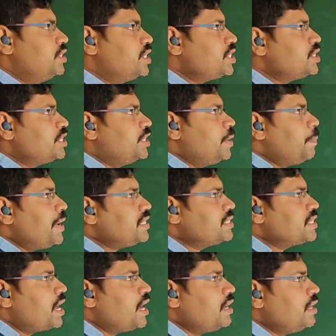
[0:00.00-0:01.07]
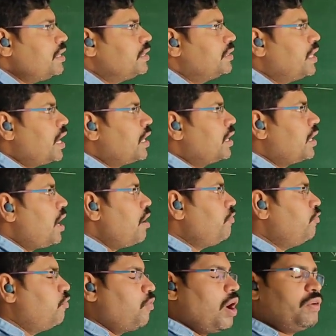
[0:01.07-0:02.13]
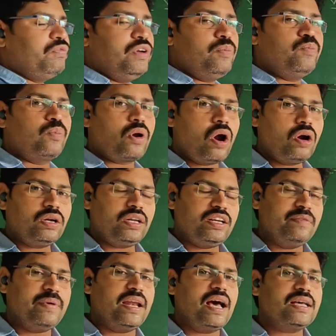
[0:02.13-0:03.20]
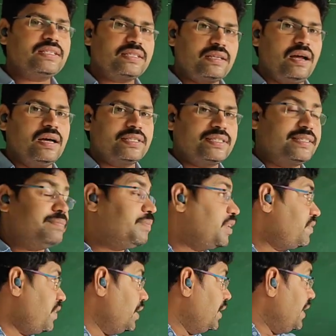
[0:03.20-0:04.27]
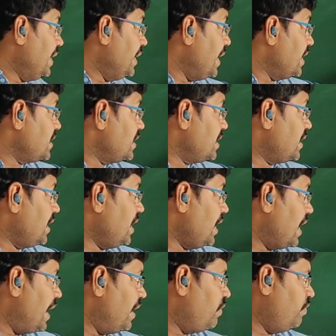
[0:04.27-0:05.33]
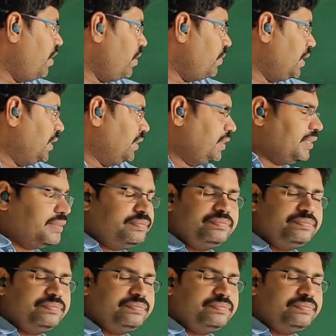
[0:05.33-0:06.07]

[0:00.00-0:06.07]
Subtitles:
just depends on the graph what we brought in my last class between intensity and wavelength.